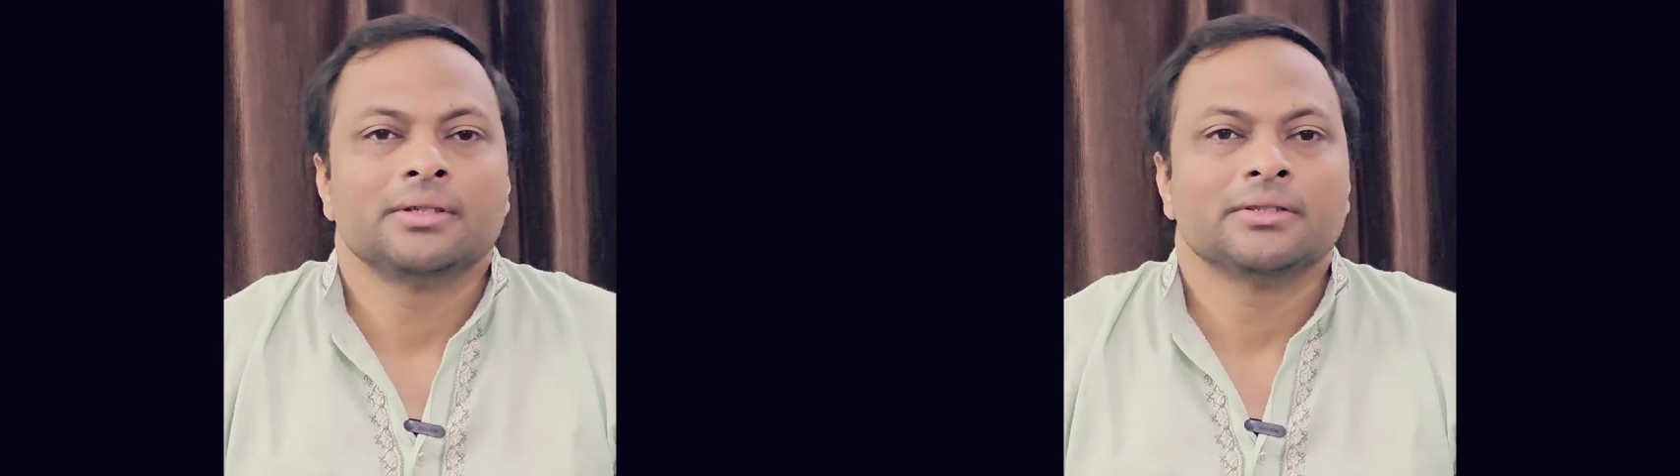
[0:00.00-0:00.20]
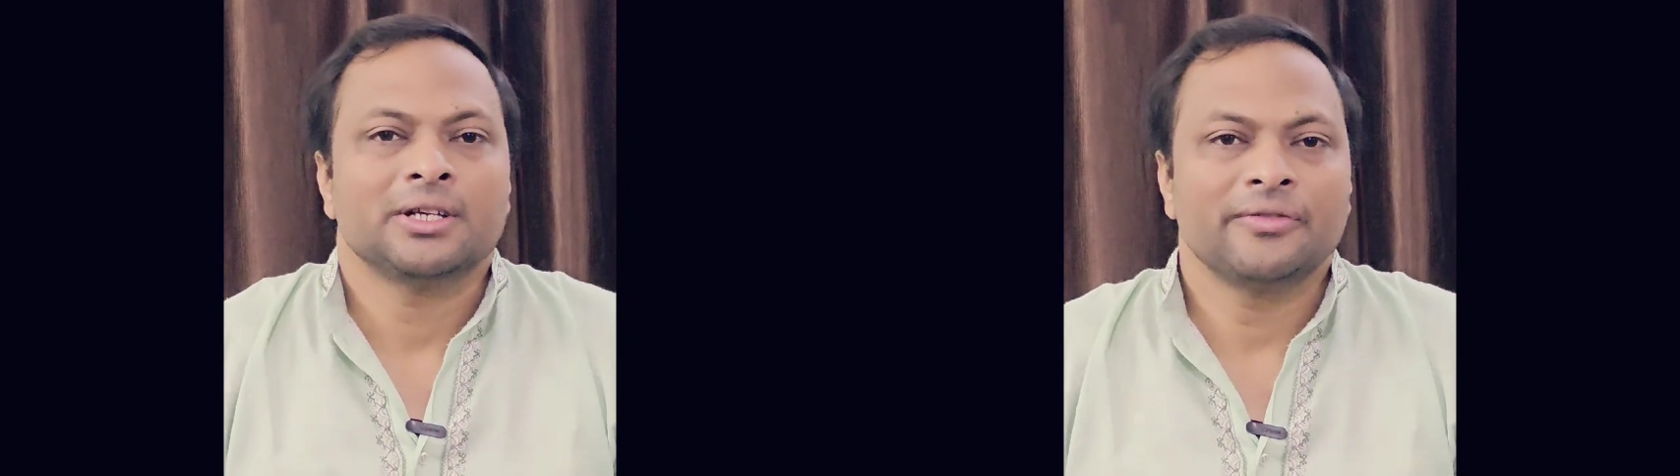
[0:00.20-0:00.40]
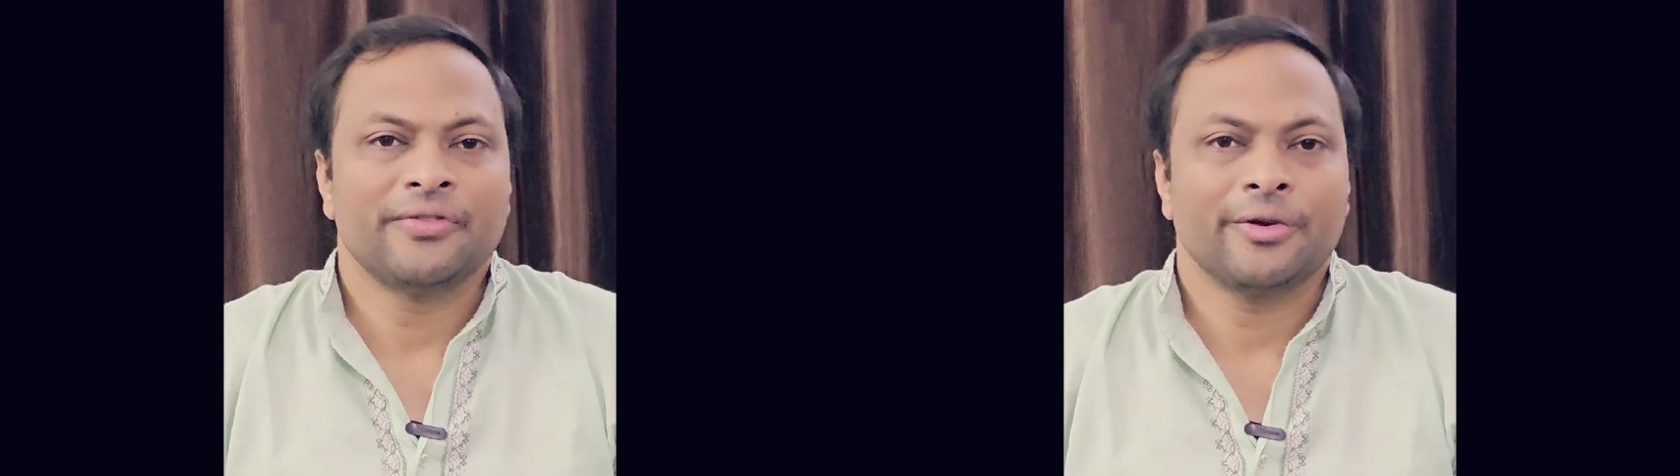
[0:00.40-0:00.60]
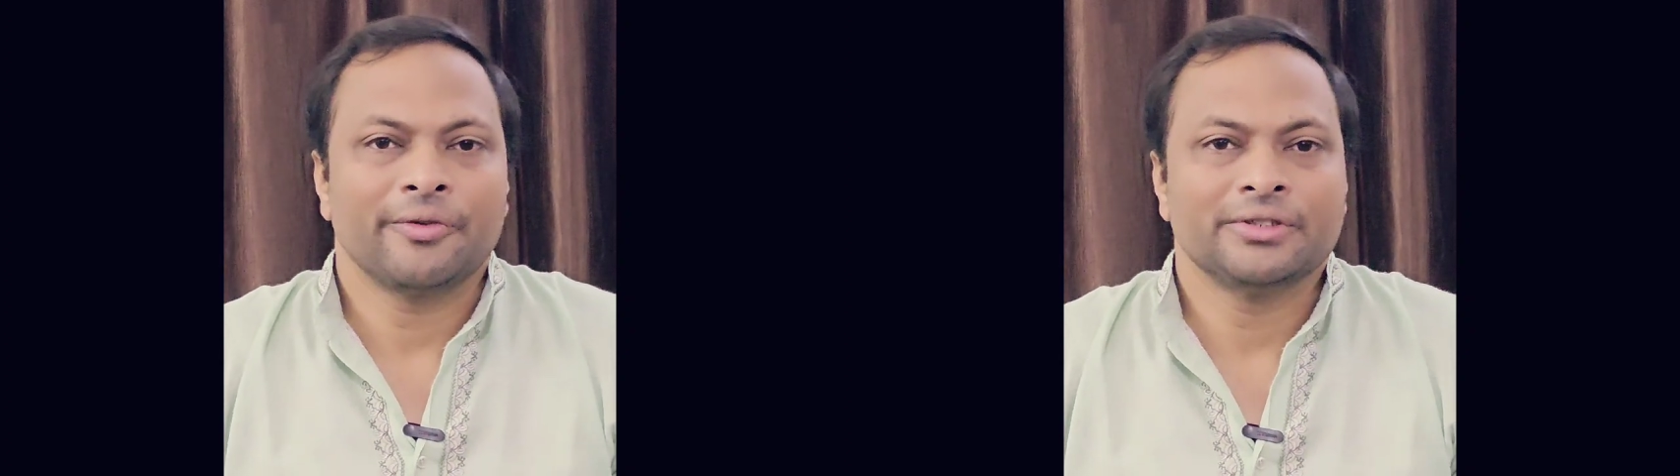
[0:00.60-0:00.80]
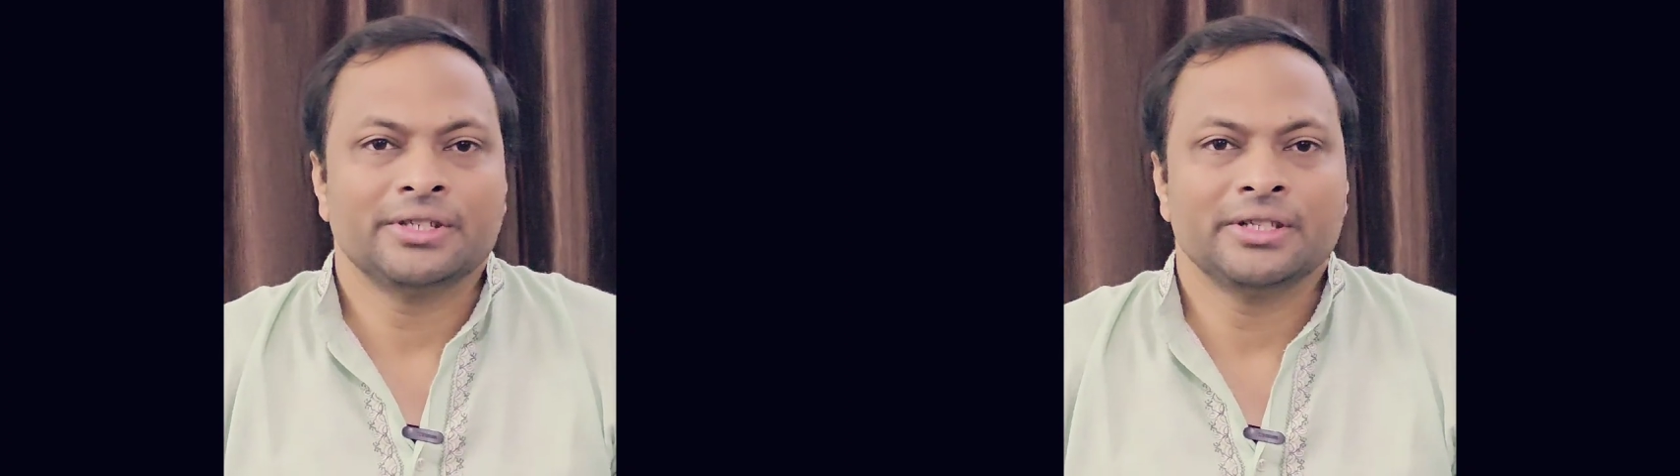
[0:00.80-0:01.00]
certain
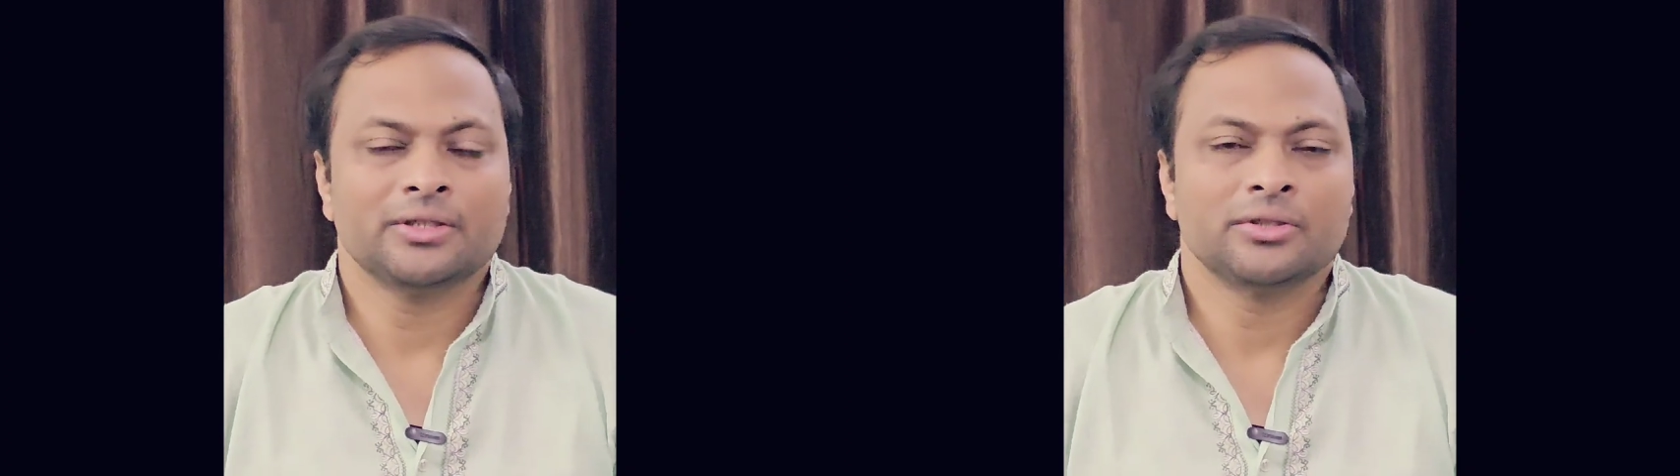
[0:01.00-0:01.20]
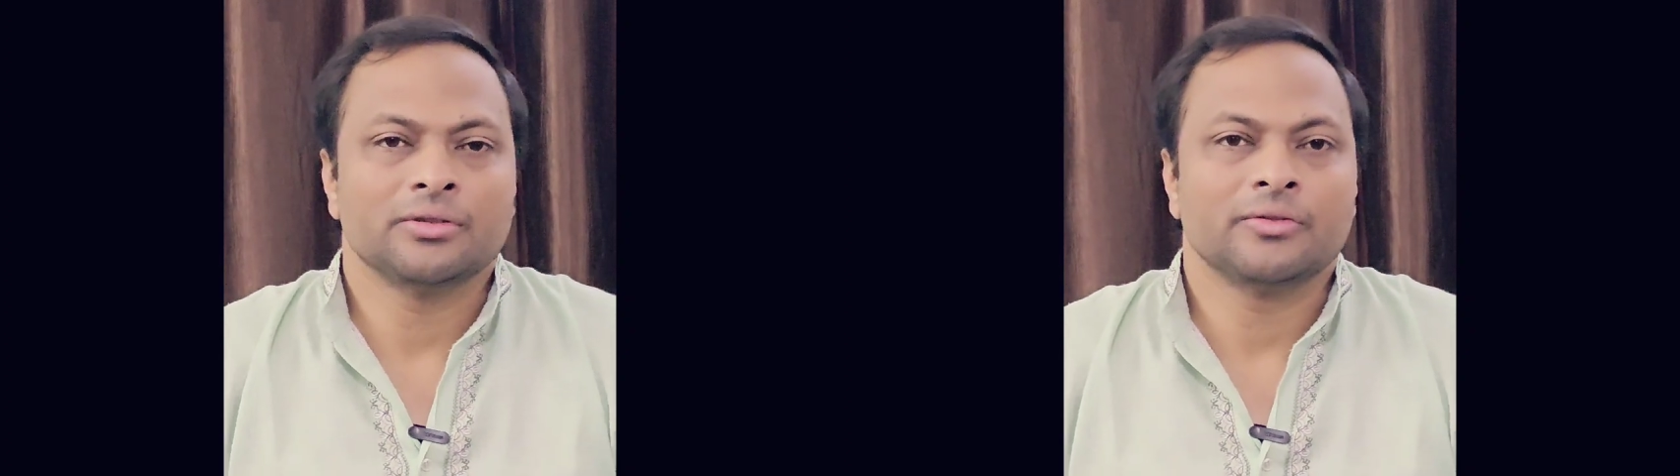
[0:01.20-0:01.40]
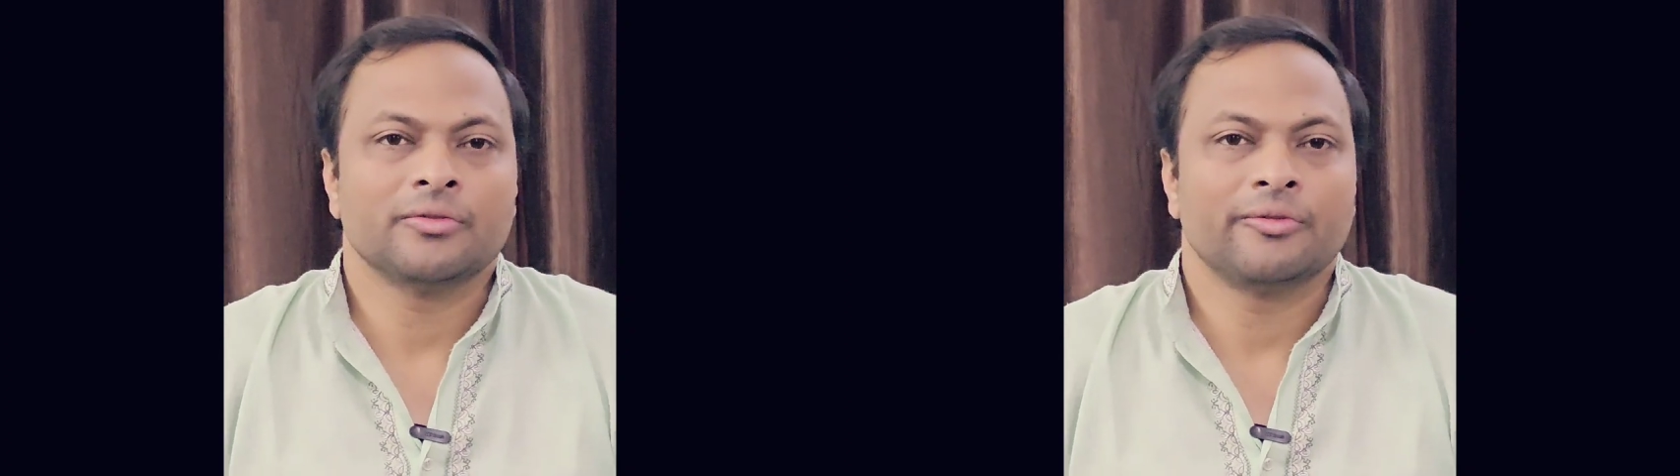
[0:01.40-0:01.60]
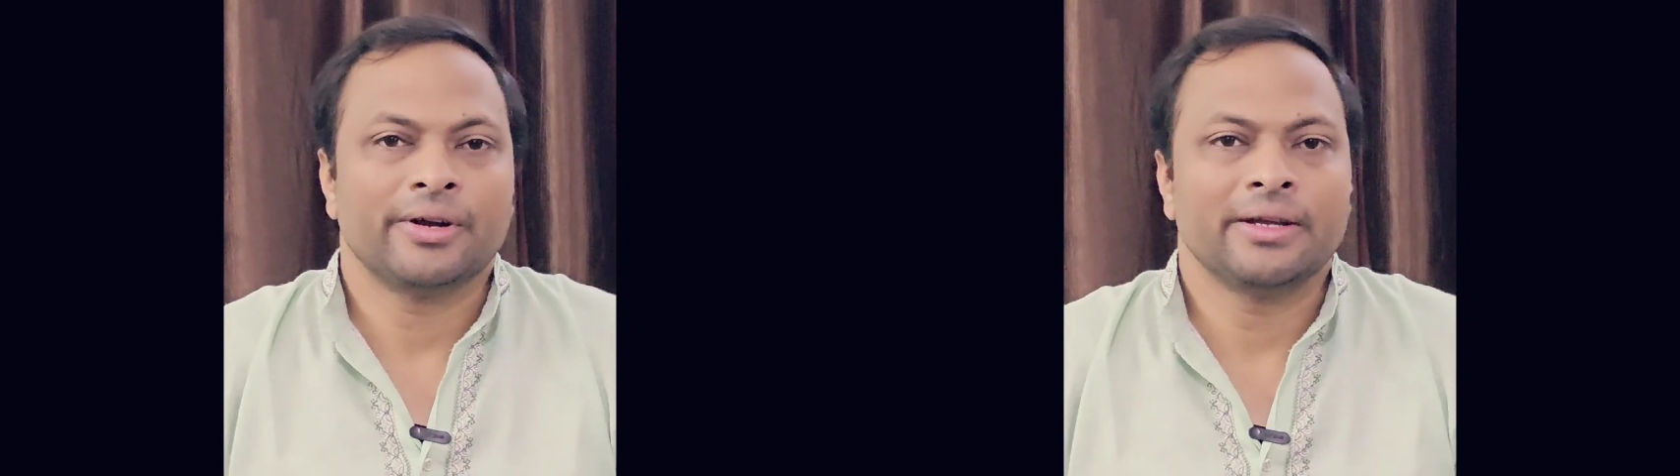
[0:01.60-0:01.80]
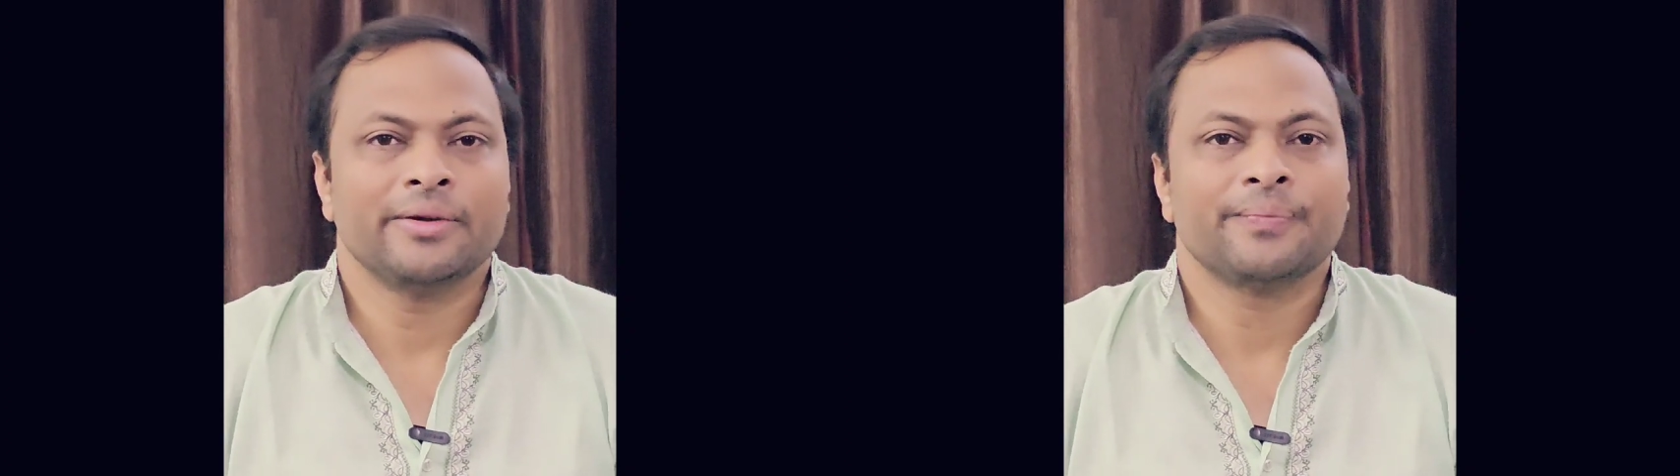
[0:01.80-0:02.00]
frequencies
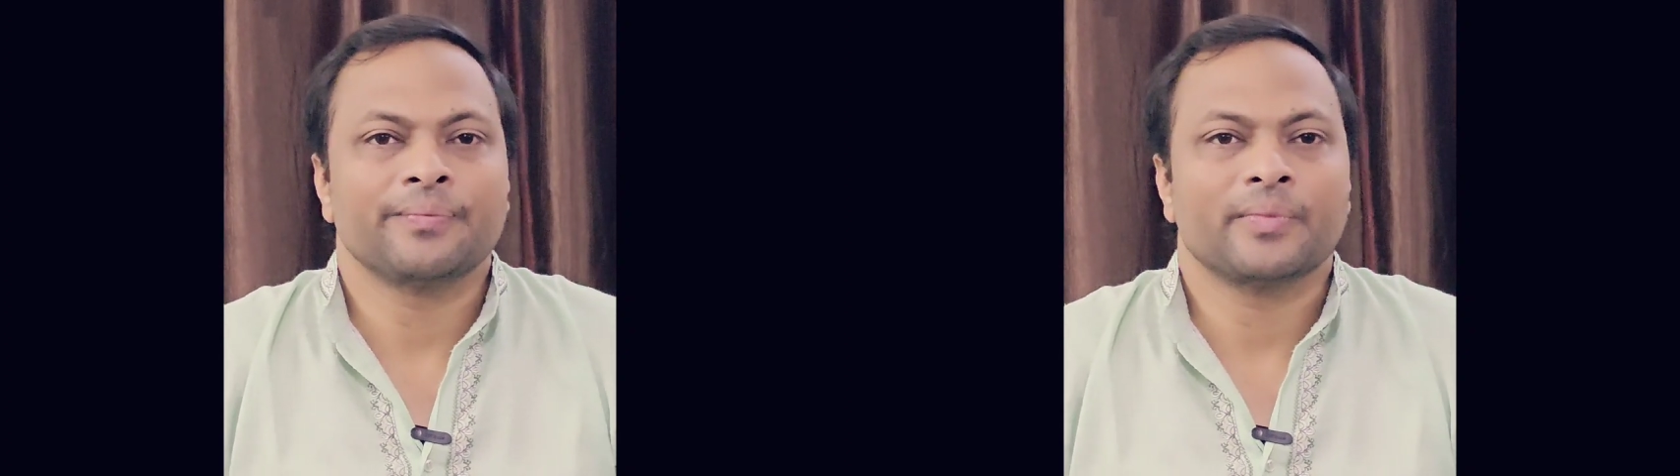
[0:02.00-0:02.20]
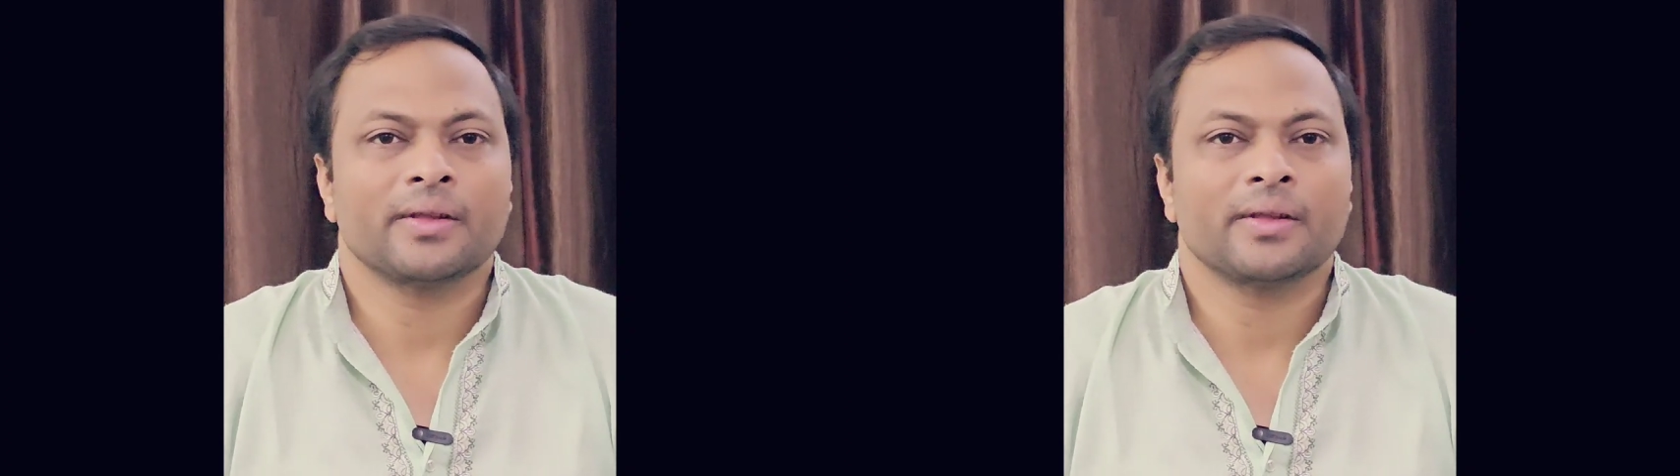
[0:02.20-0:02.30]
where